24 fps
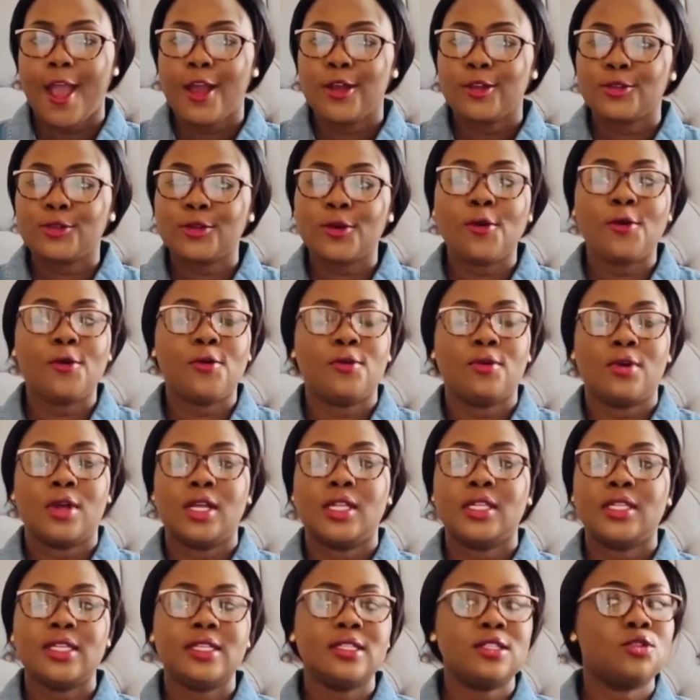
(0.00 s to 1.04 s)
So
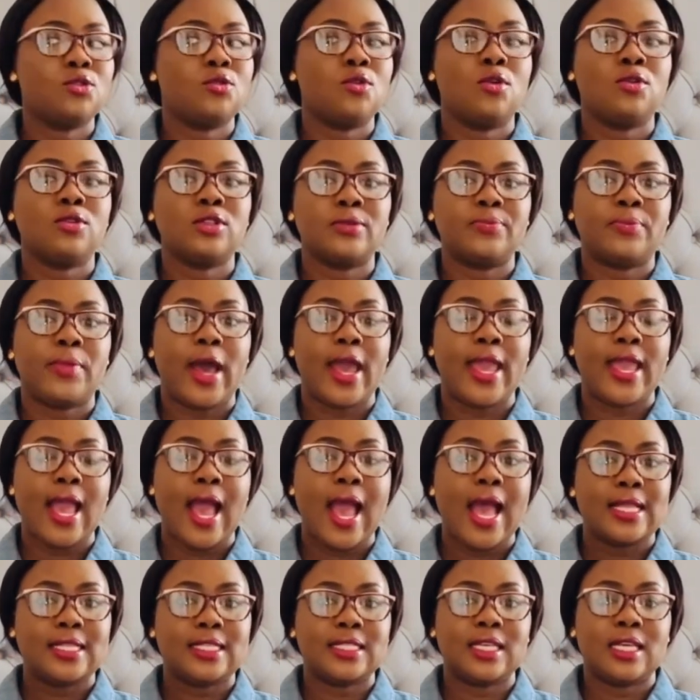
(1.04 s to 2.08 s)
this goes by
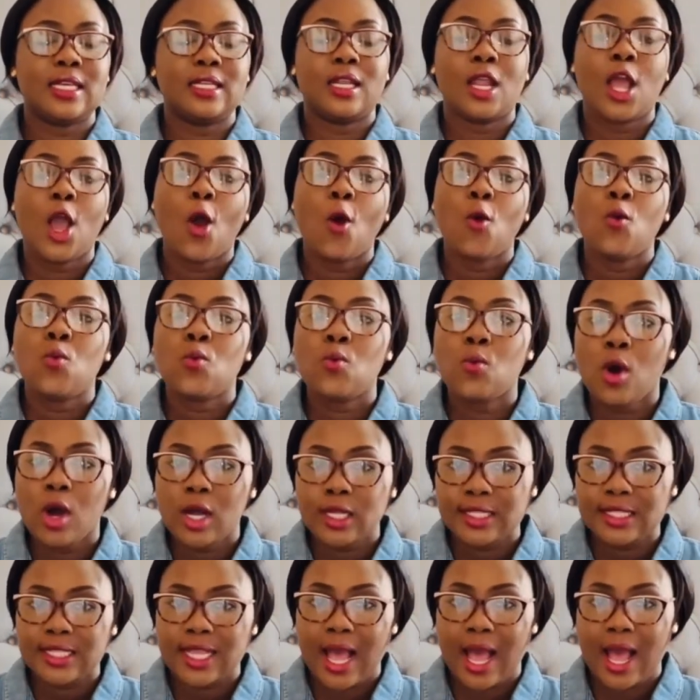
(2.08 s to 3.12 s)
asking,
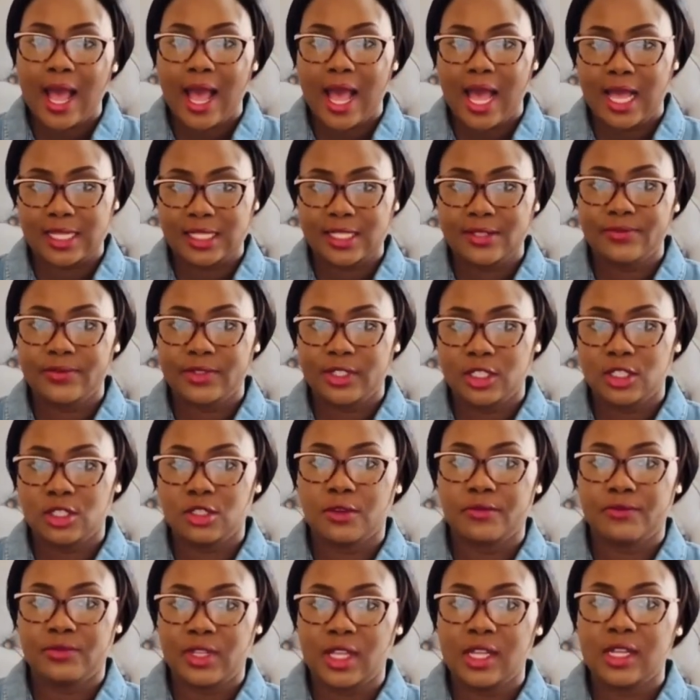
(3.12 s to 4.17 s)
what are activities
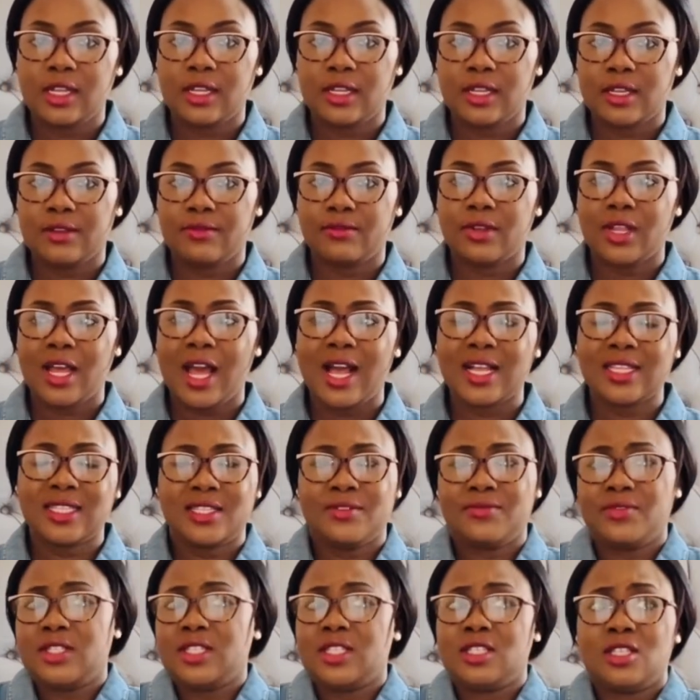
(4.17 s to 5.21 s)
of daily living?
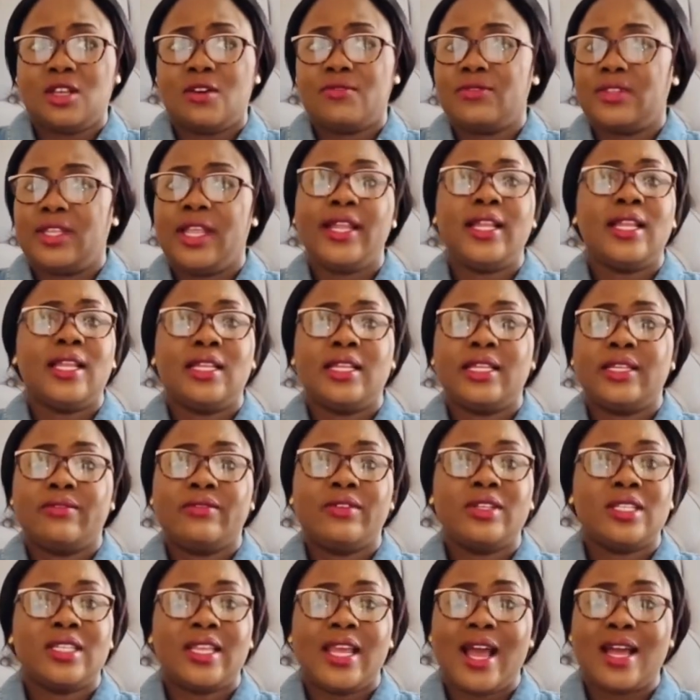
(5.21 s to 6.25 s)
Activities of daily
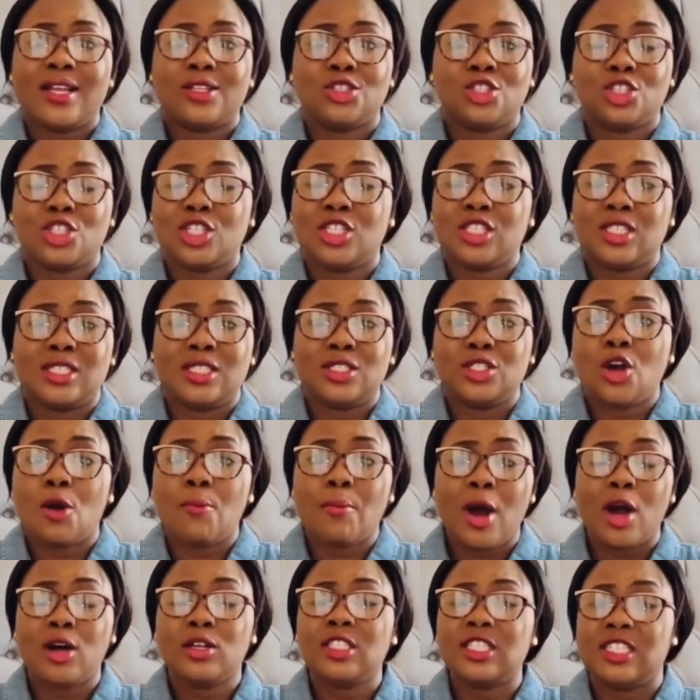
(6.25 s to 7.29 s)
living, they are just the
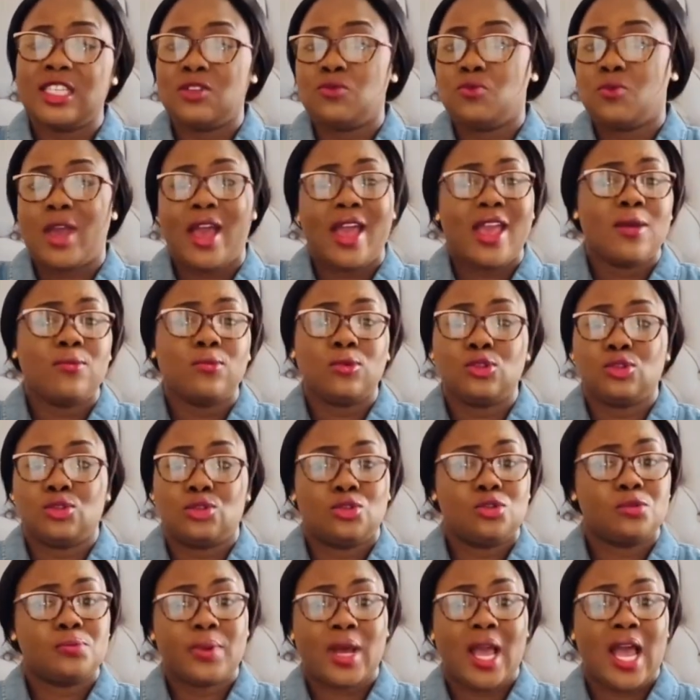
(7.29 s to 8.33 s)
normal thing we are able to
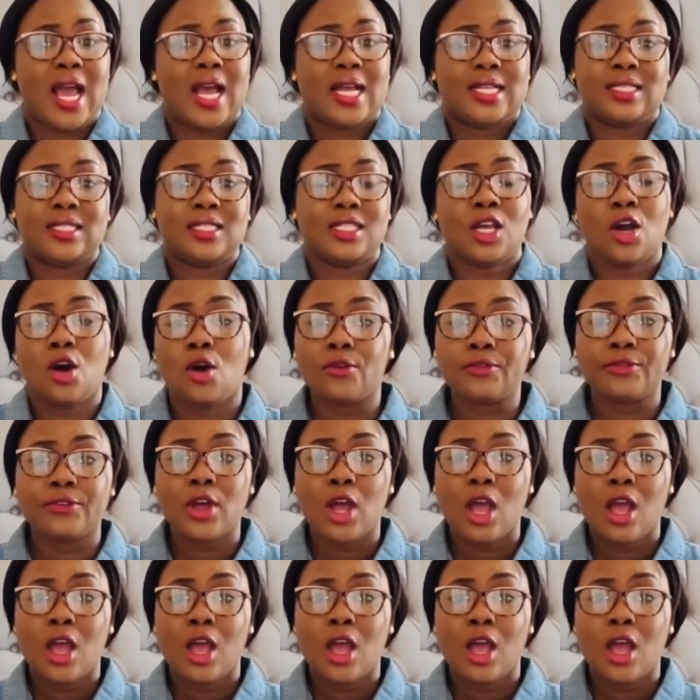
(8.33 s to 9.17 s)
do by ourselves.